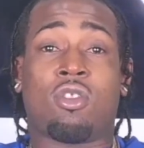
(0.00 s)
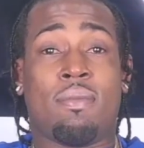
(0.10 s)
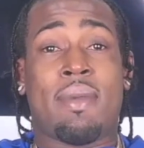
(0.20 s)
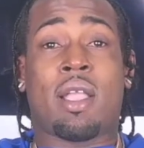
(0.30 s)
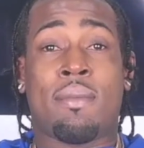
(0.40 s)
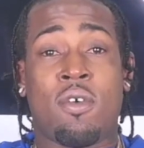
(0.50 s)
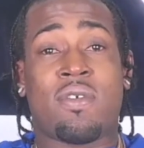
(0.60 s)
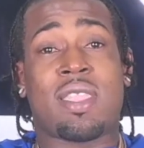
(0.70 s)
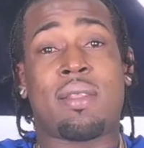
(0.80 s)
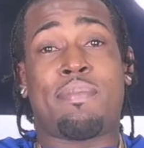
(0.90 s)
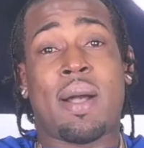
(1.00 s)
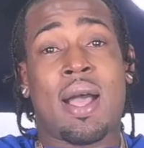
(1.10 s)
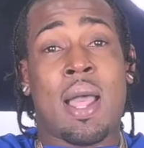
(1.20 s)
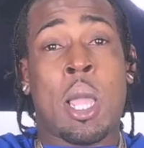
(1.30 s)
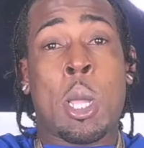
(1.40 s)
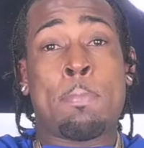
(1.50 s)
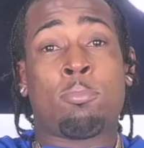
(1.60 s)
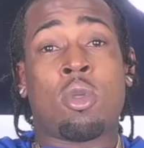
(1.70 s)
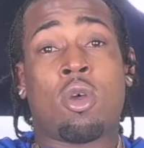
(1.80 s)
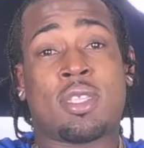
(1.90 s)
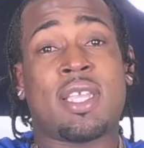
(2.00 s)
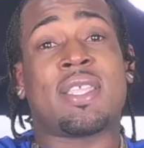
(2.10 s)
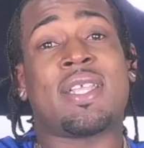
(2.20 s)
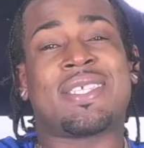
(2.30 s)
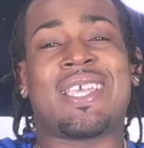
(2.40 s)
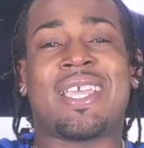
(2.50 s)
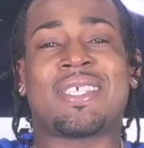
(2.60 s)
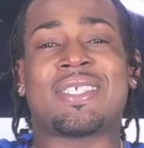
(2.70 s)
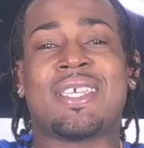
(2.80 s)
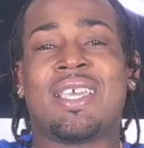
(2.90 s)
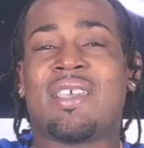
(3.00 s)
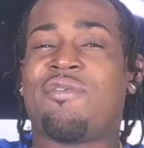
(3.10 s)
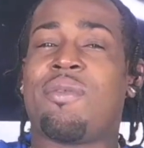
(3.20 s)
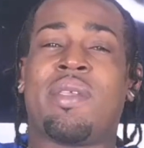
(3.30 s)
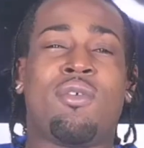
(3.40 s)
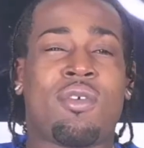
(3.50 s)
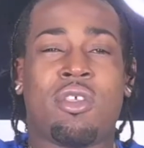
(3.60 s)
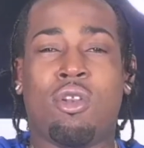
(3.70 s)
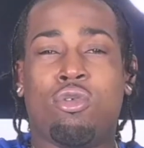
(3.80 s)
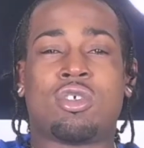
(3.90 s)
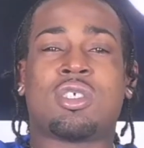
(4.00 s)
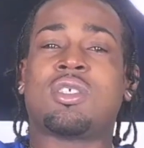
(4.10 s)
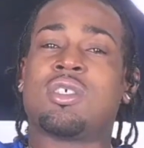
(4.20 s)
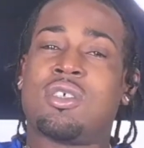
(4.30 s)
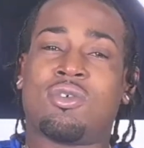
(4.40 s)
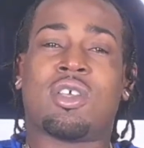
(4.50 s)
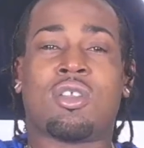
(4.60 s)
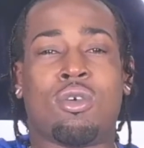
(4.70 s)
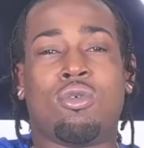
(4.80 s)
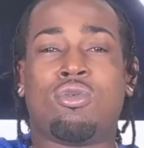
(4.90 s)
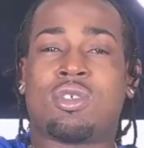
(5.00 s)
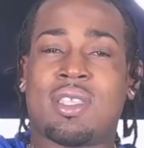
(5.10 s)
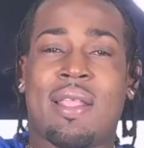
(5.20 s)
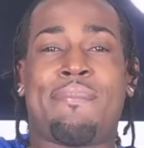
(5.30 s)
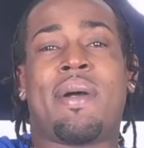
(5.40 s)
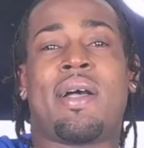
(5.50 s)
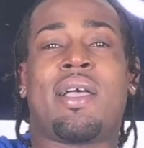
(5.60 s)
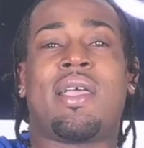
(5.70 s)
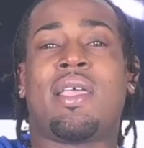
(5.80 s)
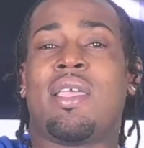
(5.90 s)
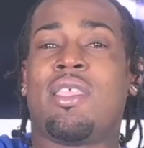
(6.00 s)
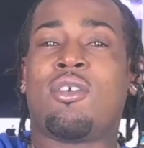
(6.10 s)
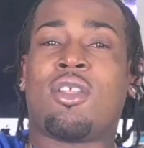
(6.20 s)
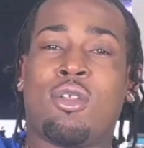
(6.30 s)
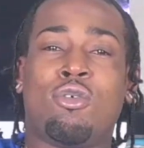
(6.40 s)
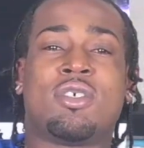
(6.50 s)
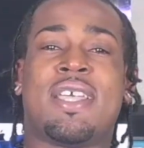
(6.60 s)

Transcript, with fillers: make a move with that pawn or take that chance, you feel me? You could lose. You can lose that pawn. You can lose